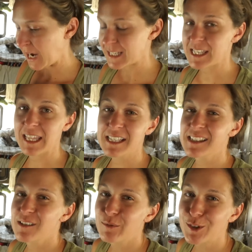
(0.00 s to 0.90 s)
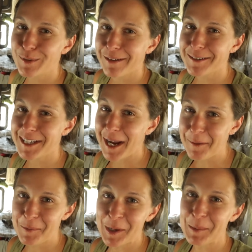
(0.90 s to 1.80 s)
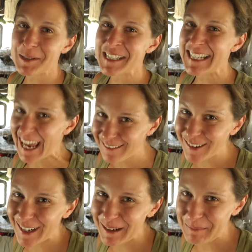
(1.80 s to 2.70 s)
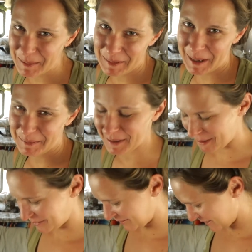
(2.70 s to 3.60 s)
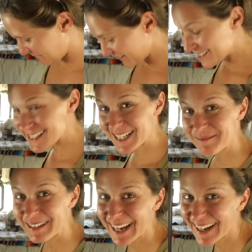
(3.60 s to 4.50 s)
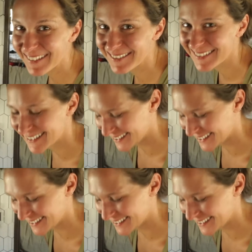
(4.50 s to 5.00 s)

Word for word: I say this as if we do it every time. We almost never prepare properly, but this time we have.